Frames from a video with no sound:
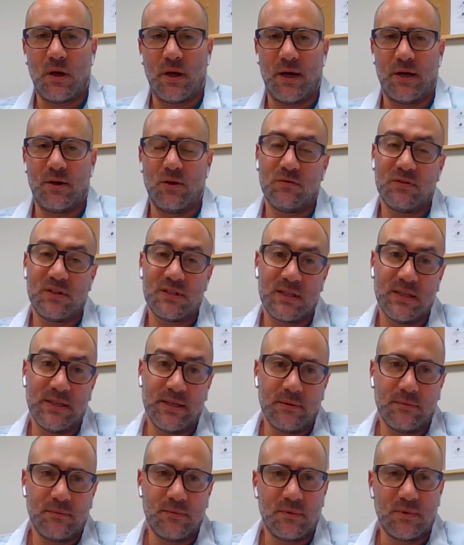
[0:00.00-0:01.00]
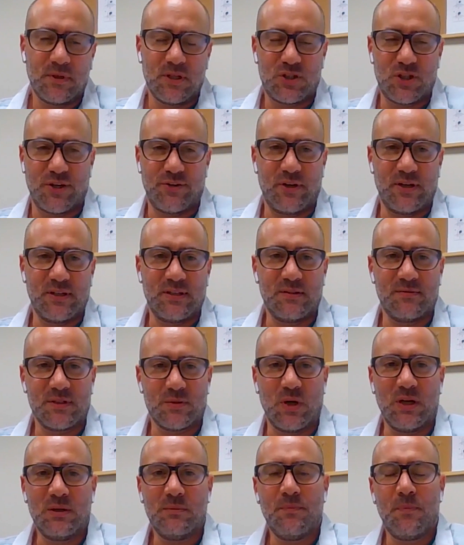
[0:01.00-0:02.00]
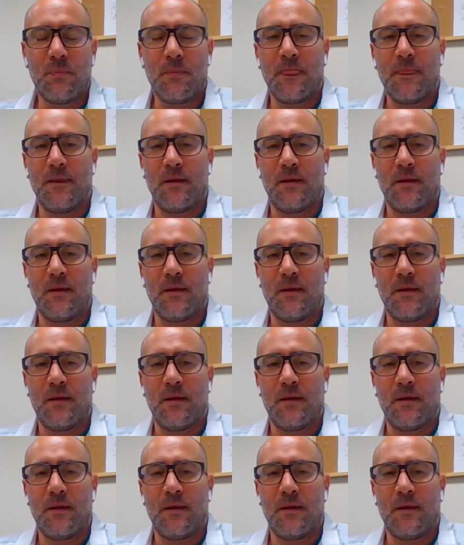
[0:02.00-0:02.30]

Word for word: and obviously degenerative as well.